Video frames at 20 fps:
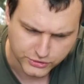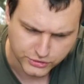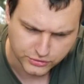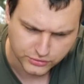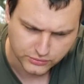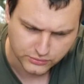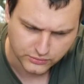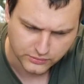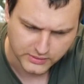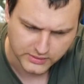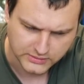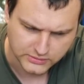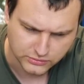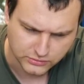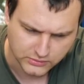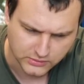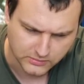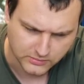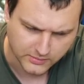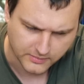should do this.
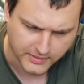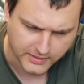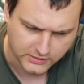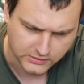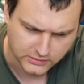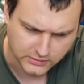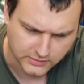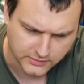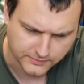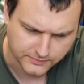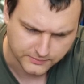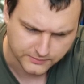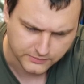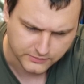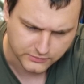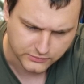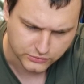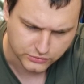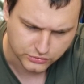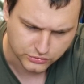Un momento.
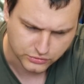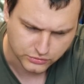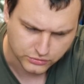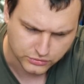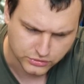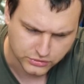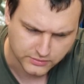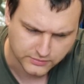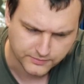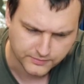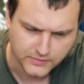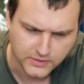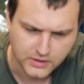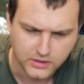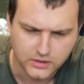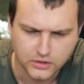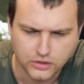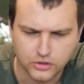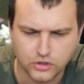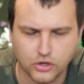
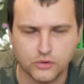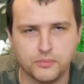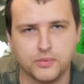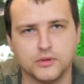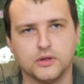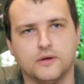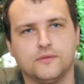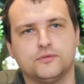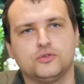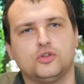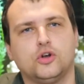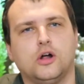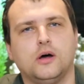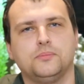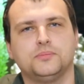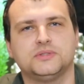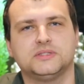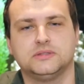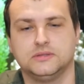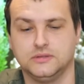Couple of
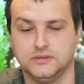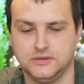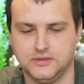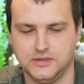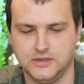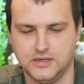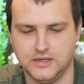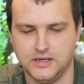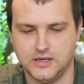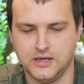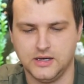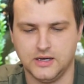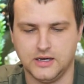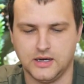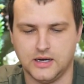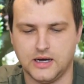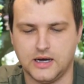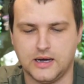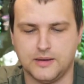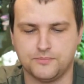drops.
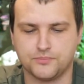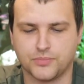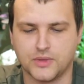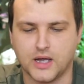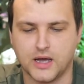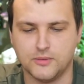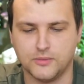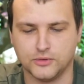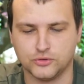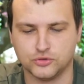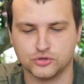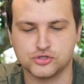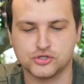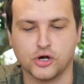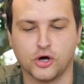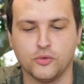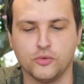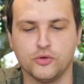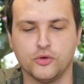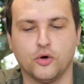I want to
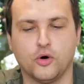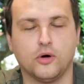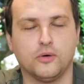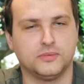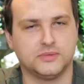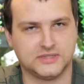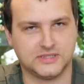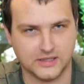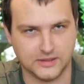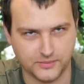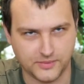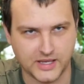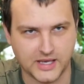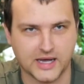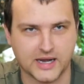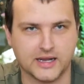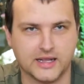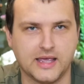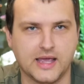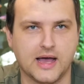show you, obviously, we
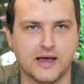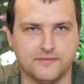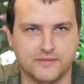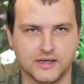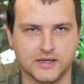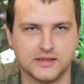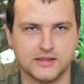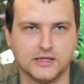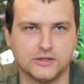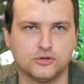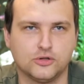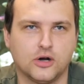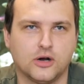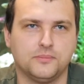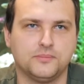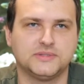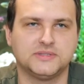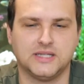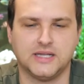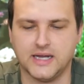are having the
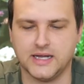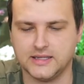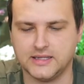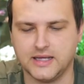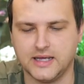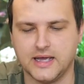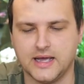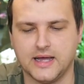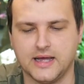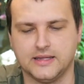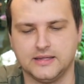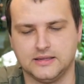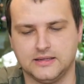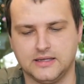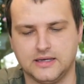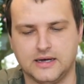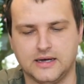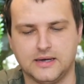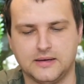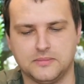drops ready, and
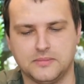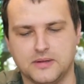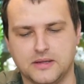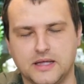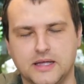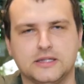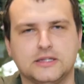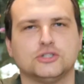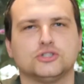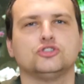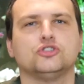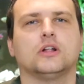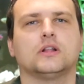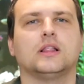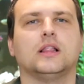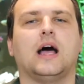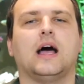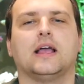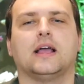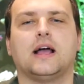it is not
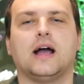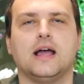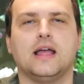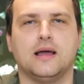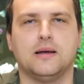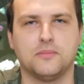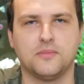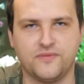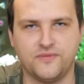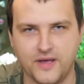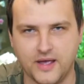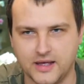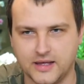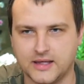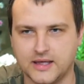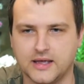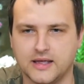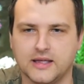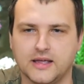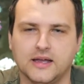like I am
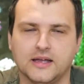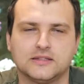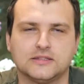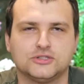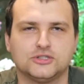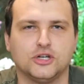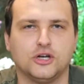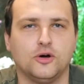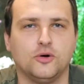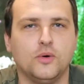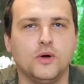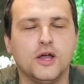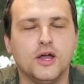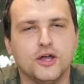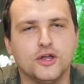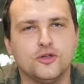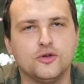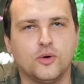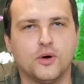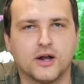faking it. So
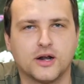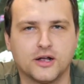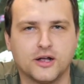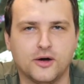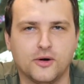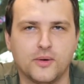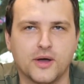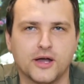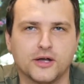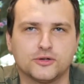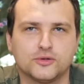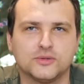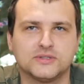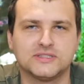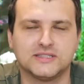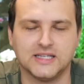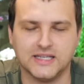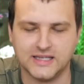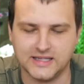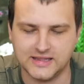you are going to
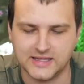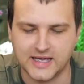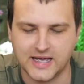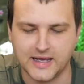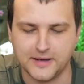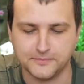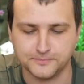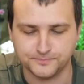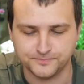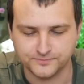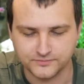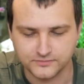see the